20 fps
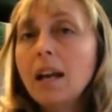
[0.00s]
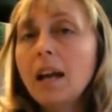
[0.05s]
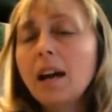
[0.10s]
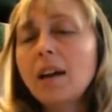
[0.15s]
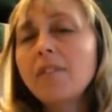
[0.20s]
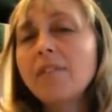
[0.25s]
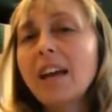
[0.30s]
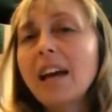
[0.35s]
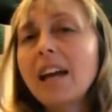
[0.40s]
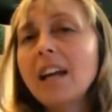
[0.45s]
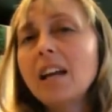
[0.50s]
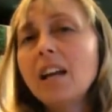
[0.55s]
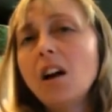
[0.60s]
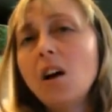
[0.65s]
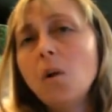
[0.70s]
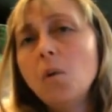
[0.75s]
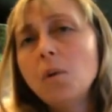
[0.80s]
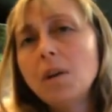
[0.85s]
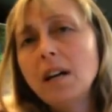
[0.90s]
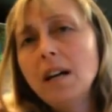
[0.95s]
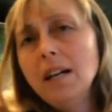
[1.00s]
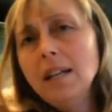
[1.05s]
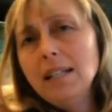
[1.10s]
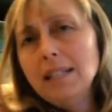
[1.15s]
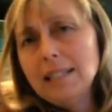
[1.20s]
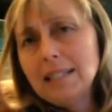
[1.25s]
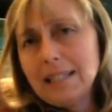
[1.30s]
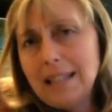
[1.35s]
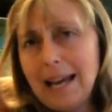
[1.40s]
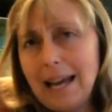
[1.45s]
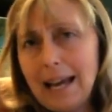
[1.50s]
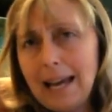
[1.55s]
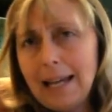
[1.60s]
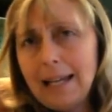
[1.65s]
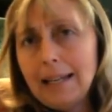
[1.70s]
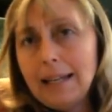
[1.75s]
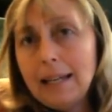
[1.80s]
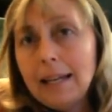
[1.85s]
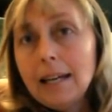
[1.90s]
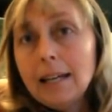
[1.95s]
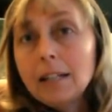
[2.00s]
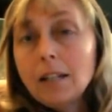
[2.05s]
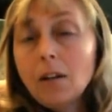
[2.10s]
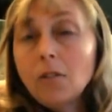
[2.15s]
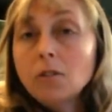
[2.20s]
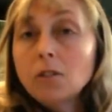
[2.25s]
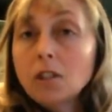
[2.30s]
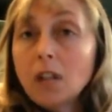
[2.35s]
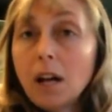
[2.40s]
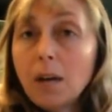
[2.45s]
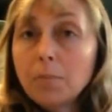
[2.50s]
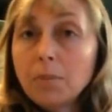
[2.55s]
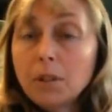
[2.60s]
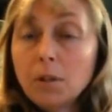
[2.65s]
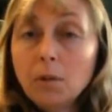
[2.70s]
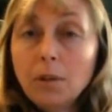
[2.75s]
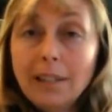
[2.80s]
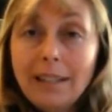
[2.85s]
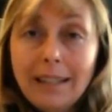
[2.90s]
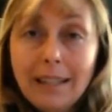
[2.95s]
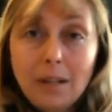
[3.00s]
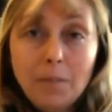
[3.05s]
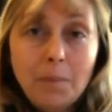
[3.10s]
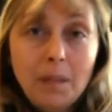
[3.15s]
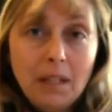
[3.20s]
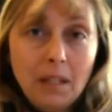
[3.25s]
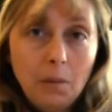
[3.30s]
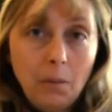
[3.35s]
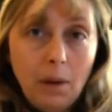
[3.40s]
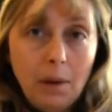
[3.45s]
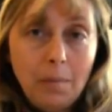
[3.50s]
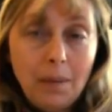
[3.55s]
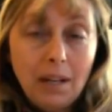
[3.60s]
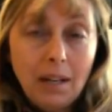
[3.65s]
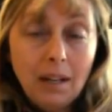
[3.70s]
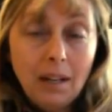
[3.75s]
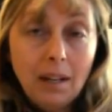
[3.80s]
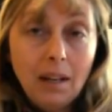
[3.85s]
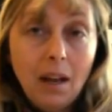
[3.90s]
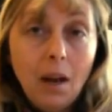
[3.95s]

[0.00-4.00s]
Now, if that no gun sign don't stop two little hillbilly women